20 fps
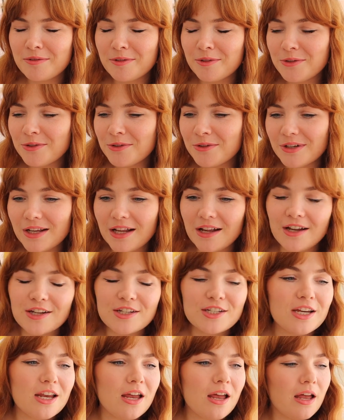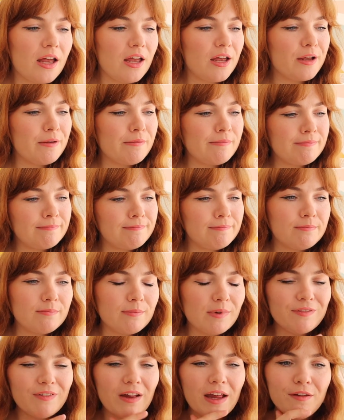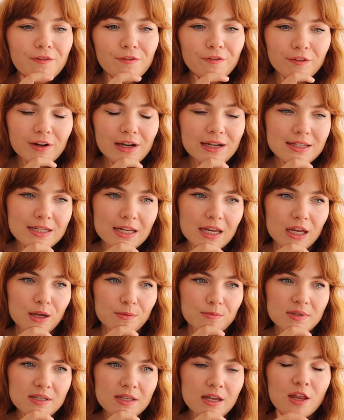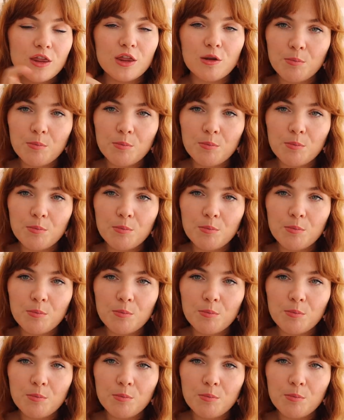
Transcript: Oh gosh, um, my fave three tips